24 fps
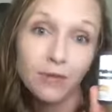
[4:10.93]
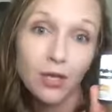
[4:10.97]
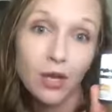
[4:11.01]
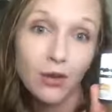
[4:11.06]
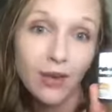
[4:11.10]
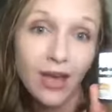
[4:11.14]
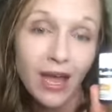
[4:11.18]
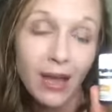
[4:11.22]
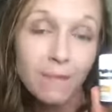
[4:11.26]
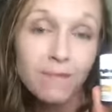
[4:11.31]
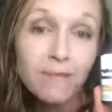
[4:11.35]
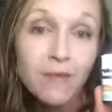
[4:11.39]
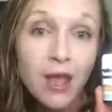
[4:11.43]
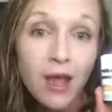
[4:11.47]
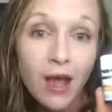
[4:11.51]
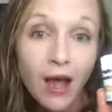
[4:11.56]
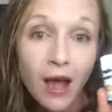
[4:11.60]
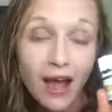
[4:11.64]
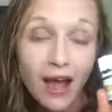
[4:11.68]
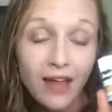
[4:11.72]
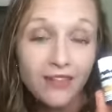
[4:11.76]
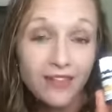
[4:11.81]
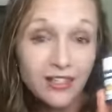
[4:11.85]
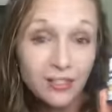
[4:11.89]
Okay,
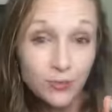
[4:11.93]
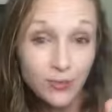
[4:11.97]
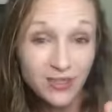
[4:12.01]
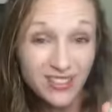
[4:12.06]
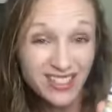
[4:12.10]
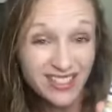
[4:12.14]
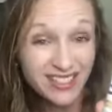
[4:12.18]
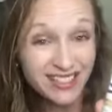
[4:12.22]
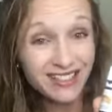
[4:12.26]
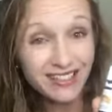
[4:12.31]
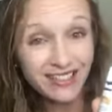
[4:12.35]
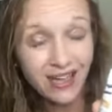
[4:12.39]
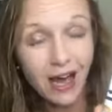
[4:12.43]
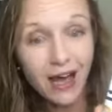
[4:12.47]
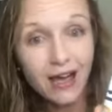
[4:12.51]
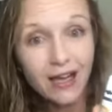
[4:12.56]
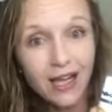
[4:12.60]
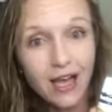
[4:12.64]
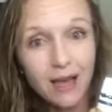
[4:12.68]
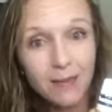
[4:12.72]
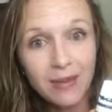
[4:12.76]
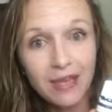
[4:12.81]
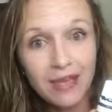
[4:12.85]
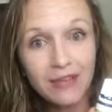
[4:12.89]
this one does not
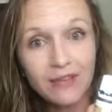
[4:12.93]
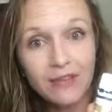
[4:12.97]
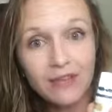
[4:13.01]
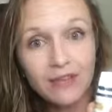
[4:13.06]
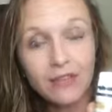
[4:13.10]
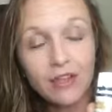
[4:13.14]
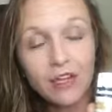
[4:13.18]
come in